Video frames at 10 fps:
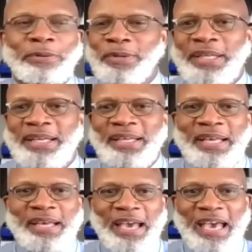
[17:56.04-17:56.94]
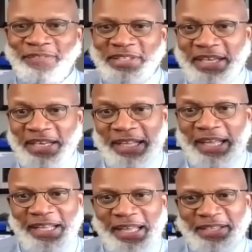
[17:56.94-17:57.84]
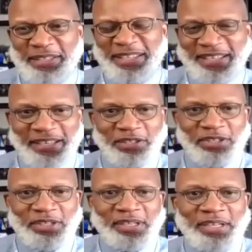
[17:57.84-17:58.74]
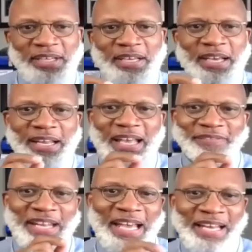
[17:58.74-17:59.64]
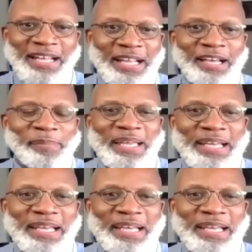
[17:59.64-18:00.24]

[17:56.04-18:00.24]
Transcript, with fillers: literally have a 10 o'clock class to teach and I have a nine o'clock